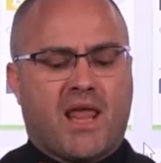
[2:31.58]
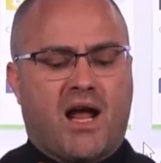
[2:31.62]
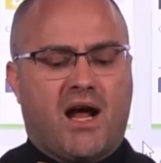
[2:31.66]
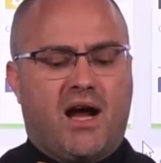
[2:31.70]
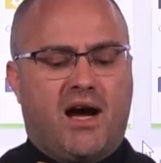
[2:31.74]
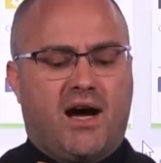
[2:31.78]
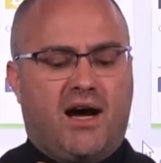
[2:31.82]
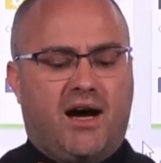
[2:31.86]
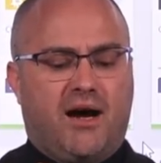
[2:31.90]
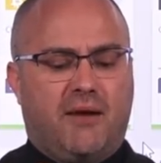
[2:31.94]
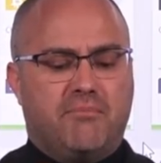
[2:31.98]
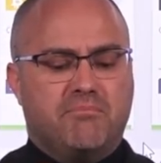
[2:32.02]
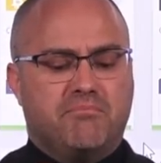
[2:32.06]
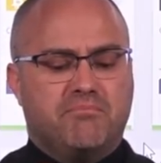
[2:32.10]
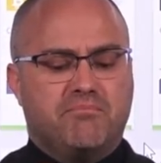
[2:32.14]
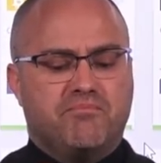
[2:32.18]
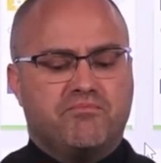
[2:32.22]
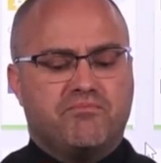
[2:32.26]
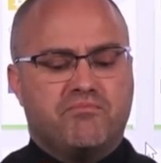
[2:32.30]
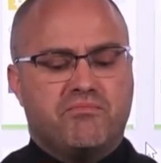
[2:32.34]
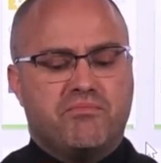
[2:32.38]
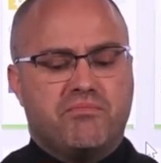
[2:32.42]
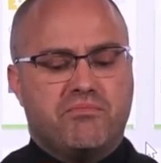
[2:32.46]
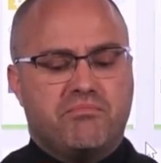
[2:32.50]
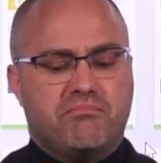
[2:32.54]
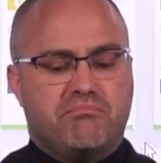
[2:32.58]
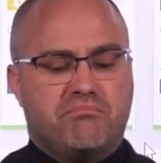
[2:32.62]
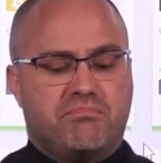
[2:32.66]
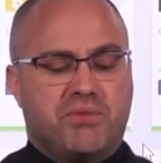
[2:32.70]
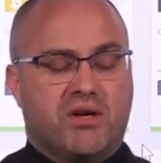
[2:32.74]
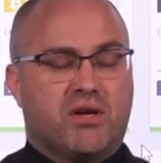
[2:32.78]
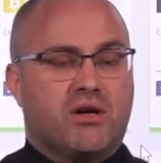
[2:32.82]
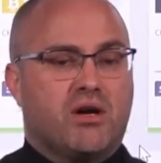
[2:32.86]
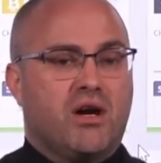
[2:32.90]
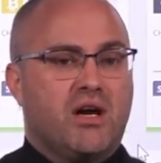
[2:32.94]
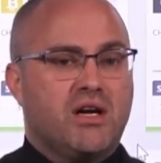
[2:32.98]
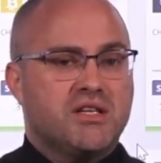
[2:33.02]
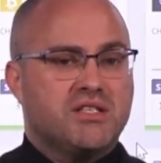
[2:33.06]
Um,
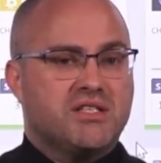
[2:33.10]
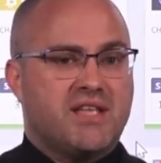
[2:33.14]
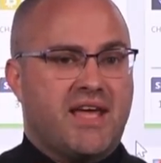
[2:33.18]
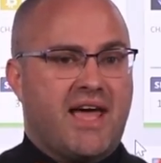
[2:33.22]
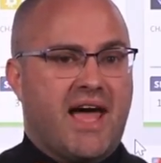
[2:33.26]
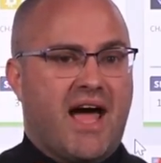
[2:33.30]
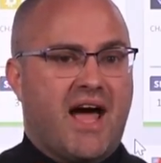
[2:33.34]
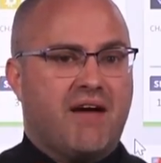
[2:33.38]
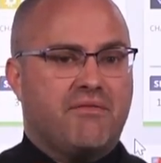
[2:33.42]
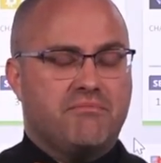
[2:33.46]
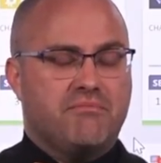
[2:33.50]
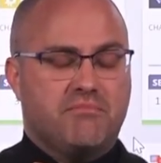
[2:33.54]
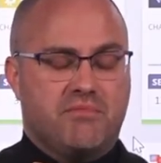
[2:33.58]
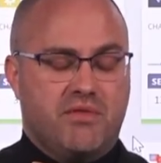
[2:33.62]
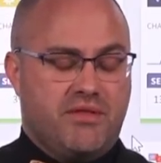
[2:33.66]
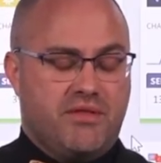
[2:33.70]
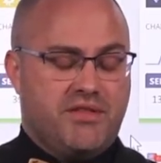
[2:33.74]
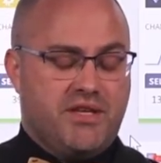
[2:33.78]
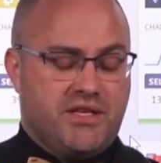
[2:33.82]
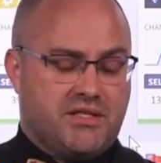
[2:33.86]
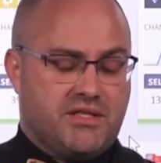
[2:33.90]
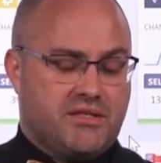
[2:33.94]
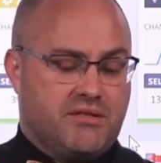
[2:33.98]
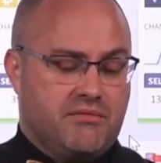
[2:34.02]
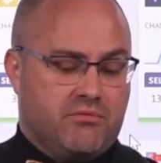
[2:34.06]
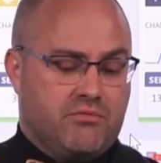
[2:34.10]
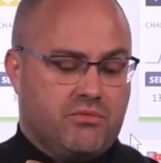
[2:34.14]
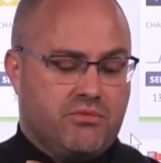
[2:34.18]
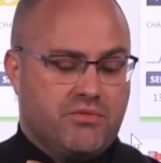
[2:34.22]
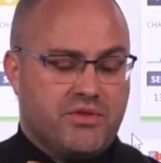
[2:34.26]
because they have this